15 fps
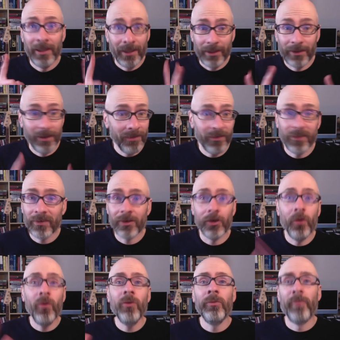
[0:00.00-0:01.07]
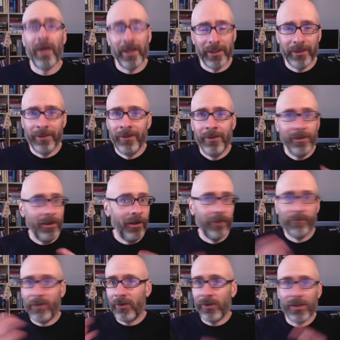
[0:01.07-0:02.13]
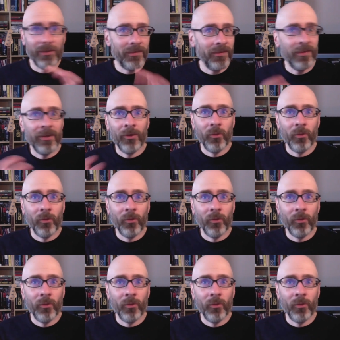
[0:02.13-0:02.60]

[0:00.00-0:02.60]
this is a gold mine of various